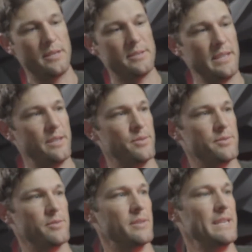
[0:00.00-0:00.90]

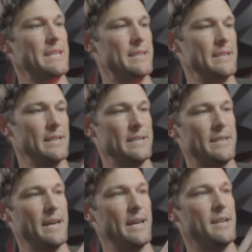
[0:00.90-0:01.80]
sandals or anything like
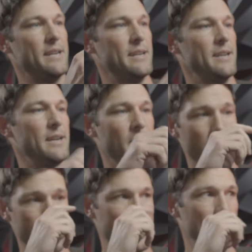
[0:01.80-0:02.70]
that
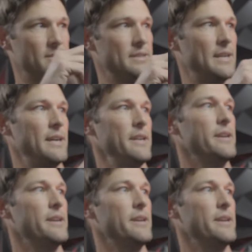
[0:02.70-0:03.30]
on the outside.